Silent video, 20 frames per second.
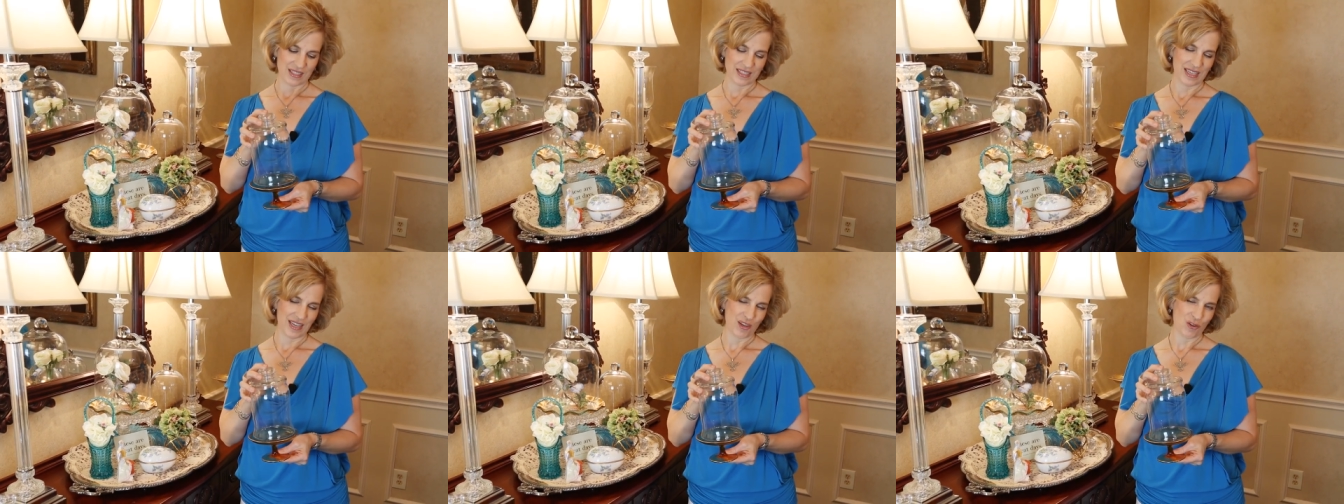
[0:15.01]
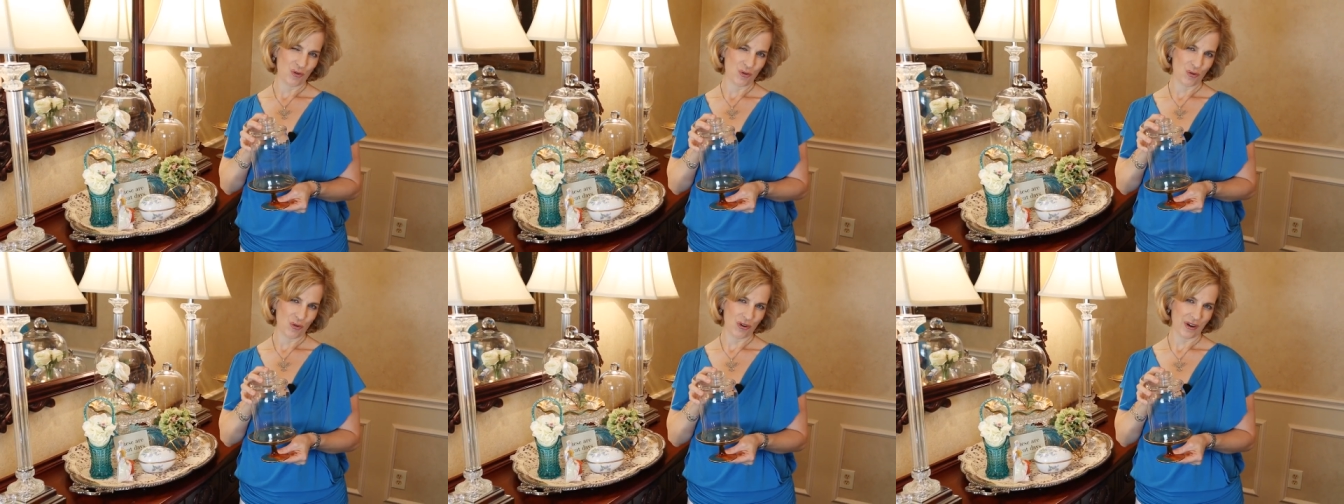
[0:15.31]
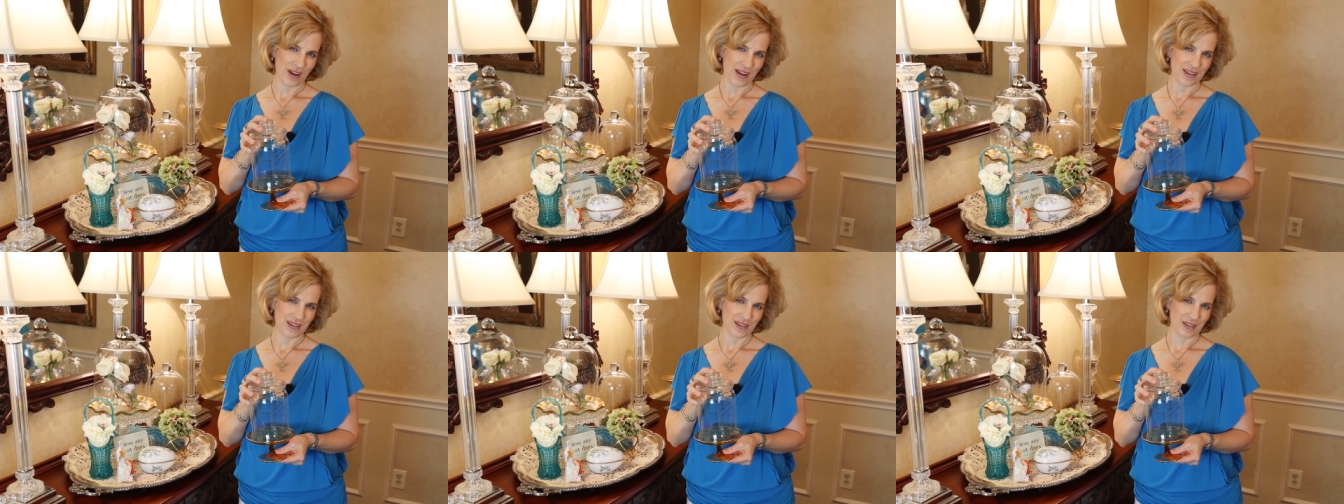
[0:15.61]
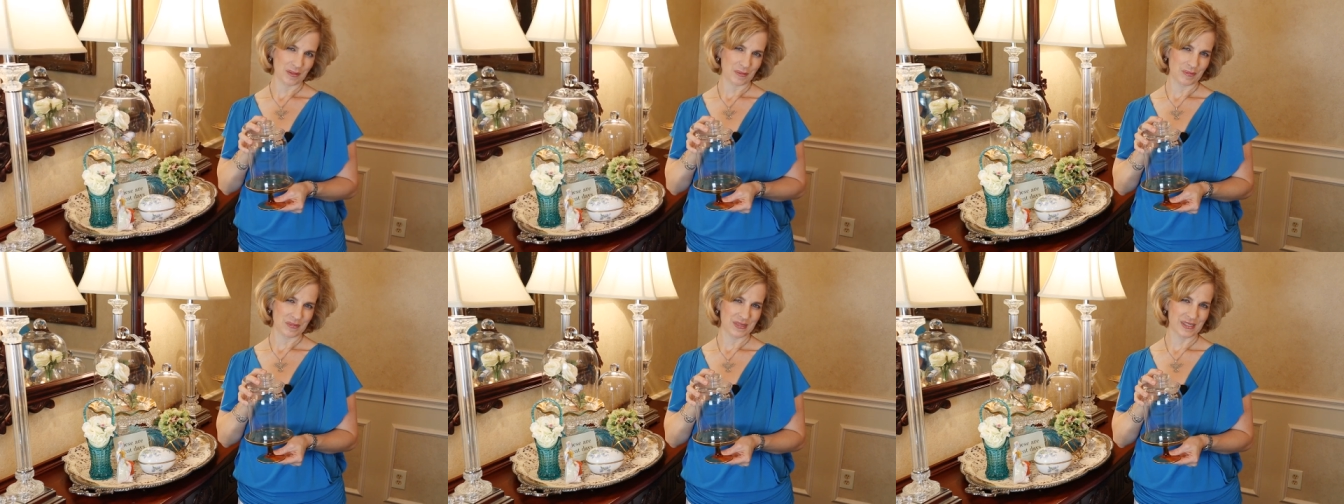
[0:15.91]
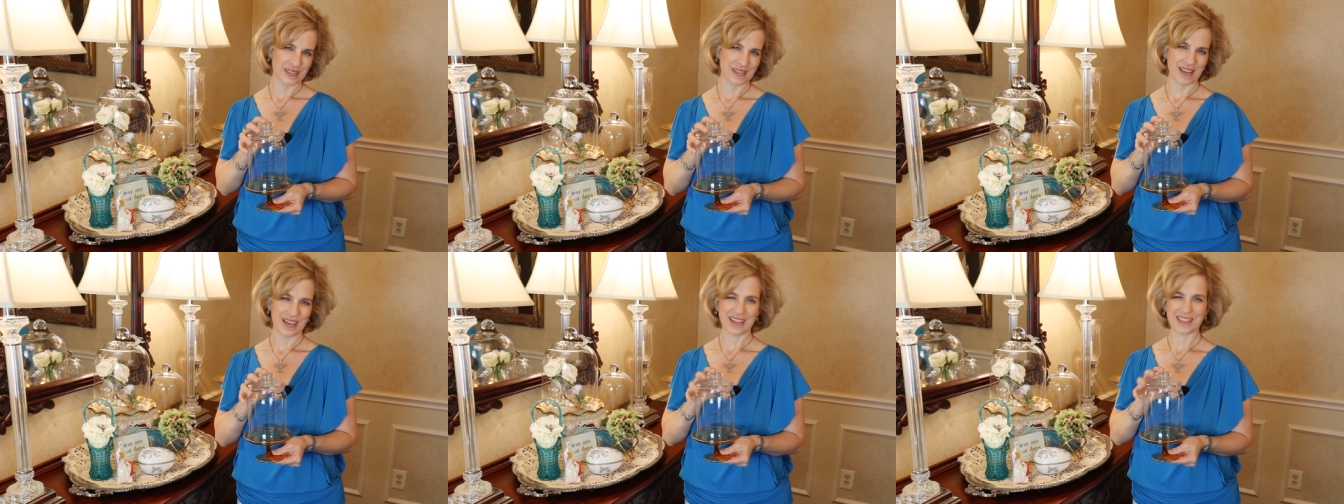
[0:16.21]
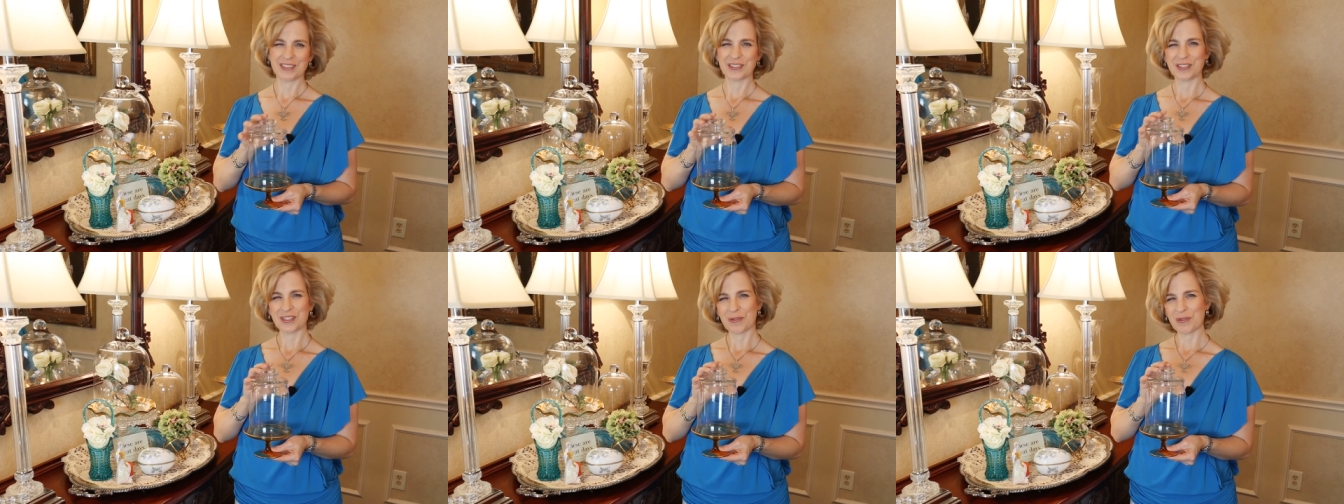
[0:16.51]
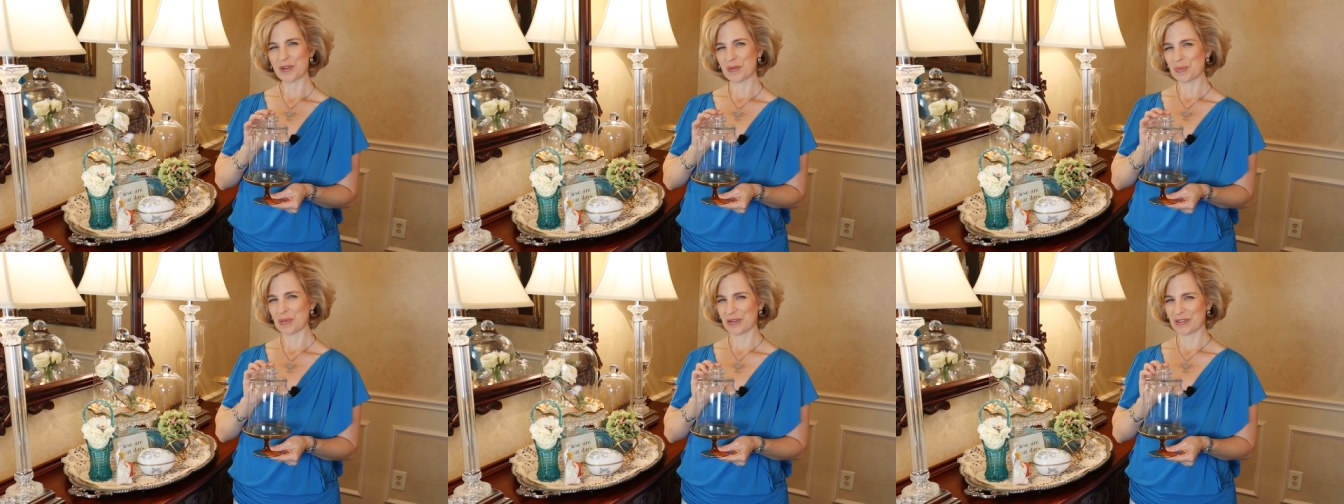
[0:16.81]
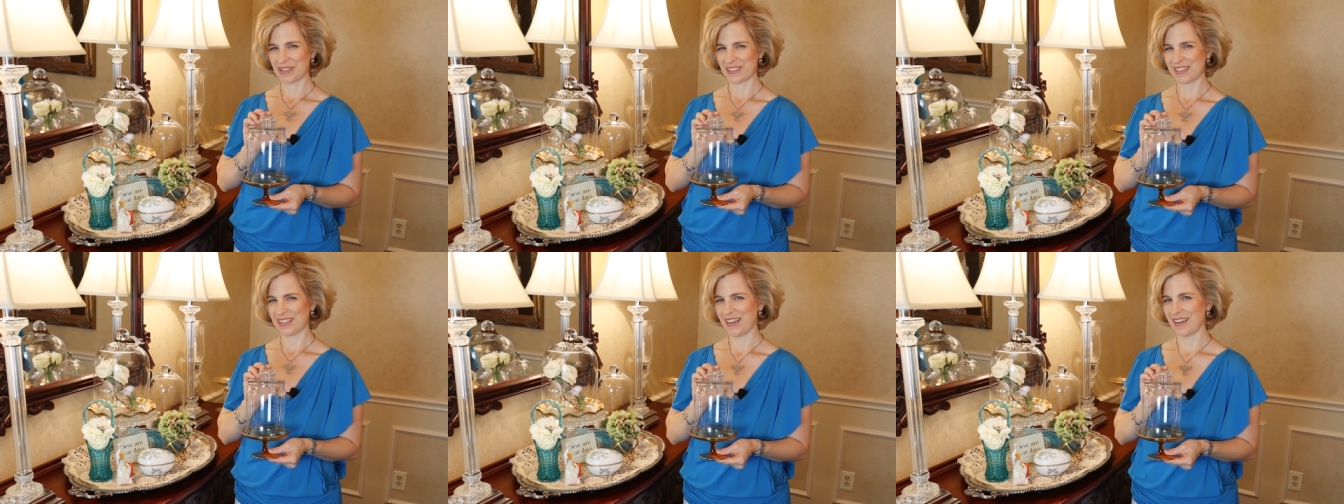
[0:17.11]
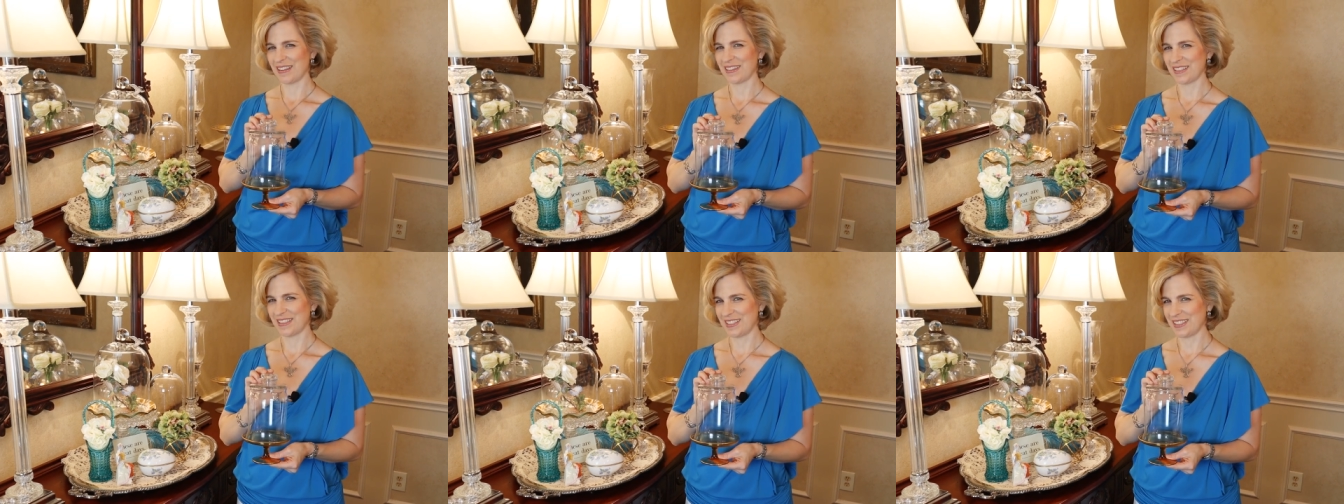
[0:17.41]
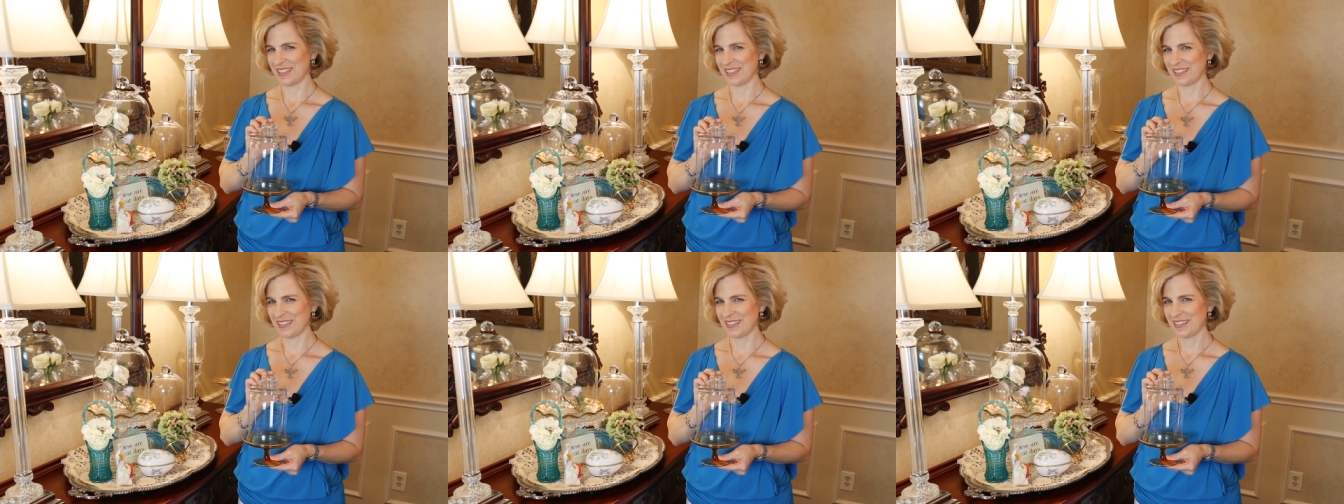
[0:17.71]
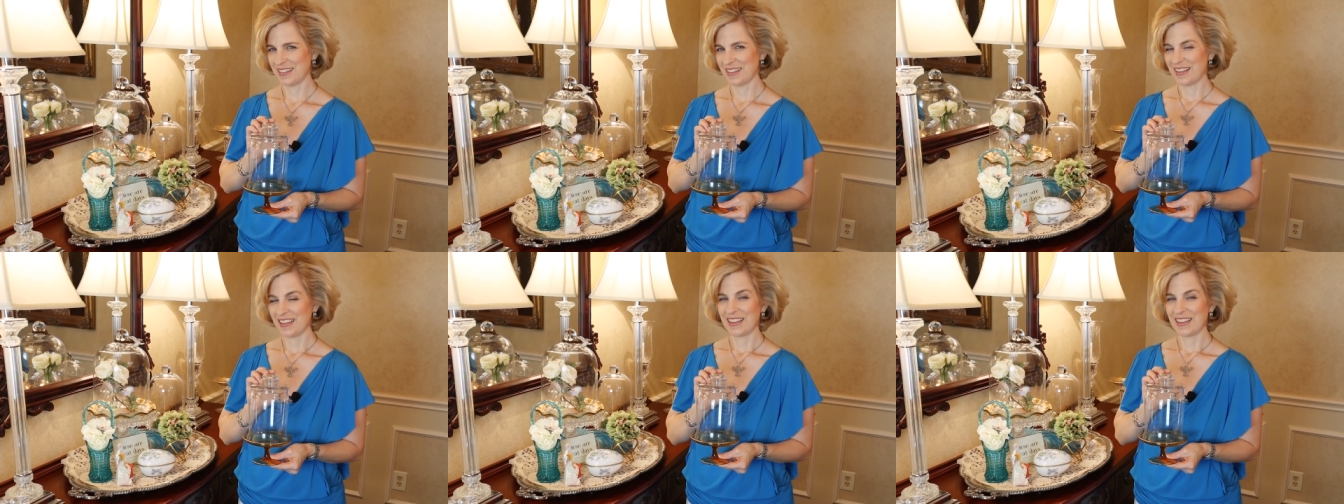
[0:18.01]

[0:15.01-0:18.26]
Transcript: decor items and show your personality.